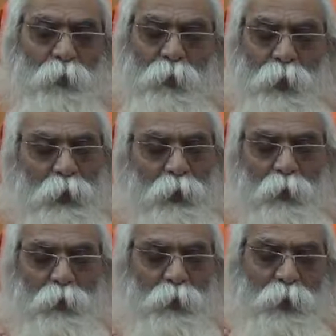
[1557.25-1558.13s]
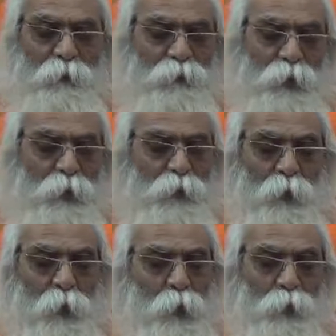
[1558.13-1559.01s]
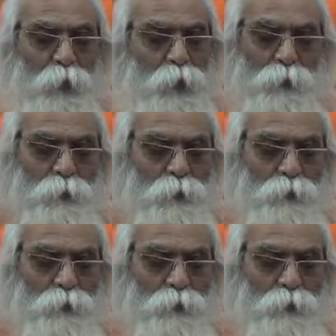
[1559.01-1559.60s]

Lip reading: cannot affect on you.